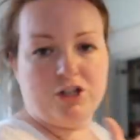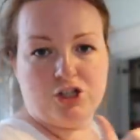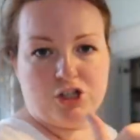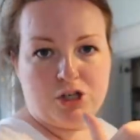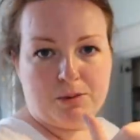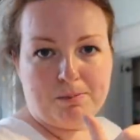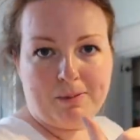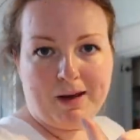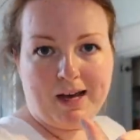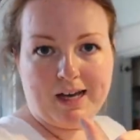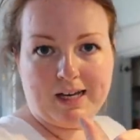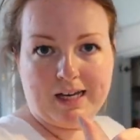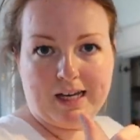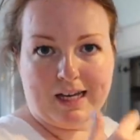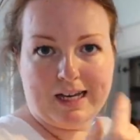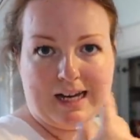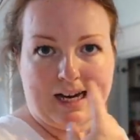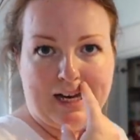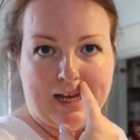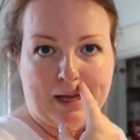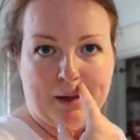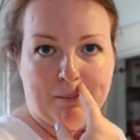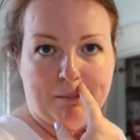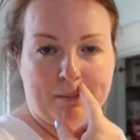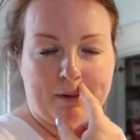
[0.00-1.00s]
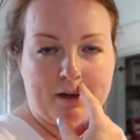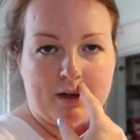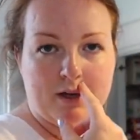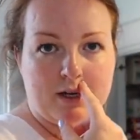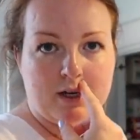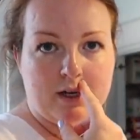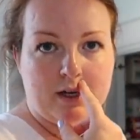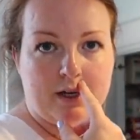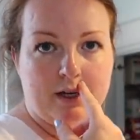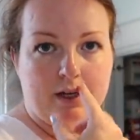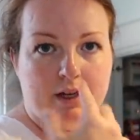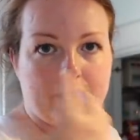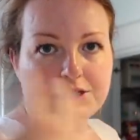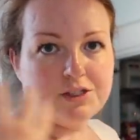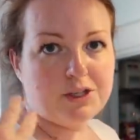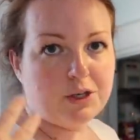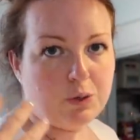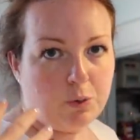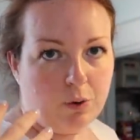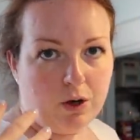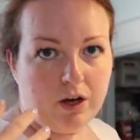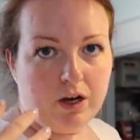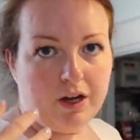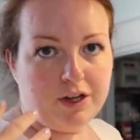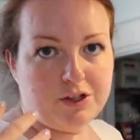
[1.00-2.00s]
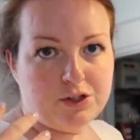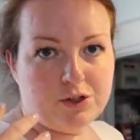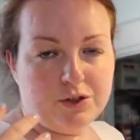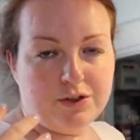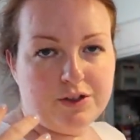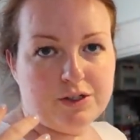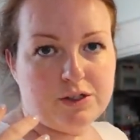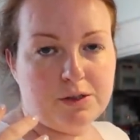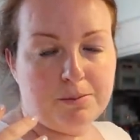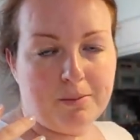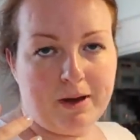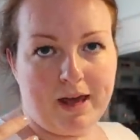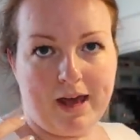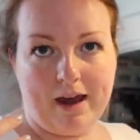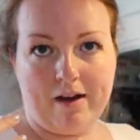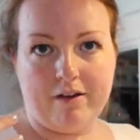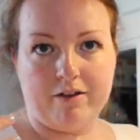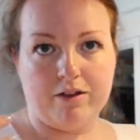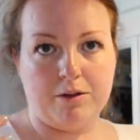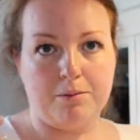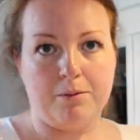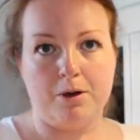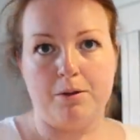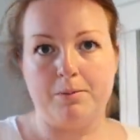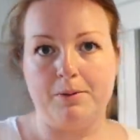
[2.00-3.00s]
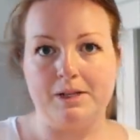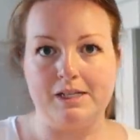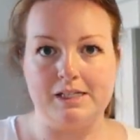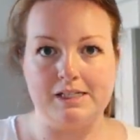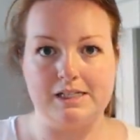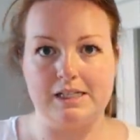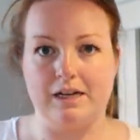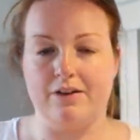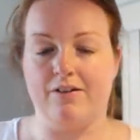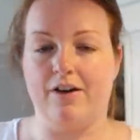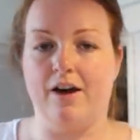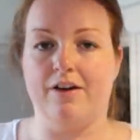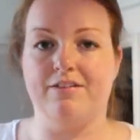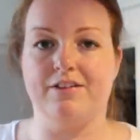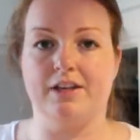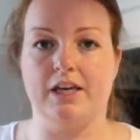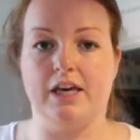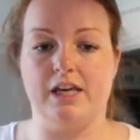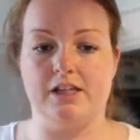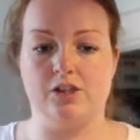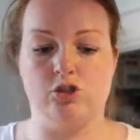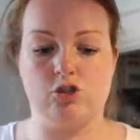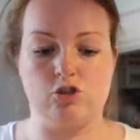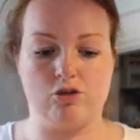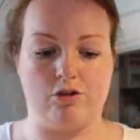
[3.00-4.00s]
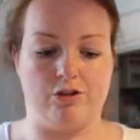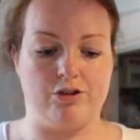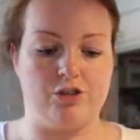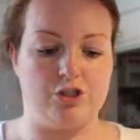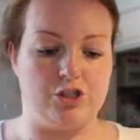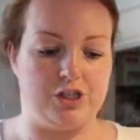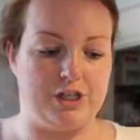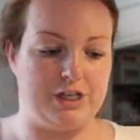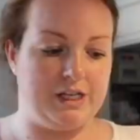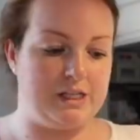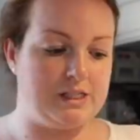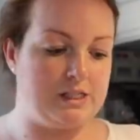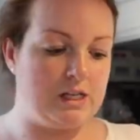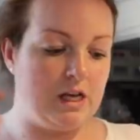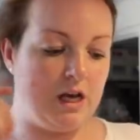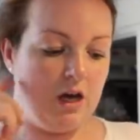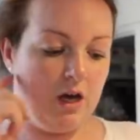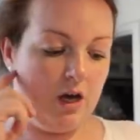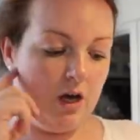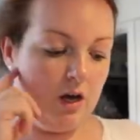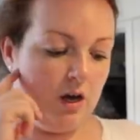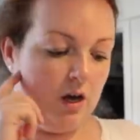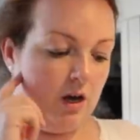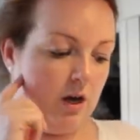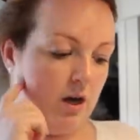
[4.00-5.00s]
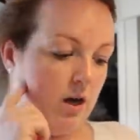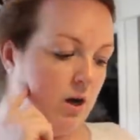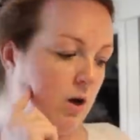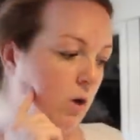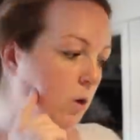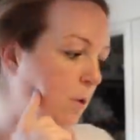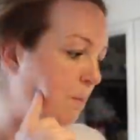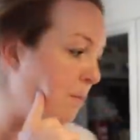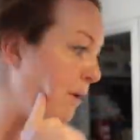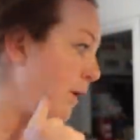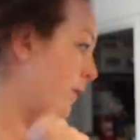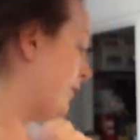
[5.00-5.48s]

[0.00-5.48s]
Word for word: I should pack a clip because I quite like doing this in my hair at the moment instead of having it in scrunchies or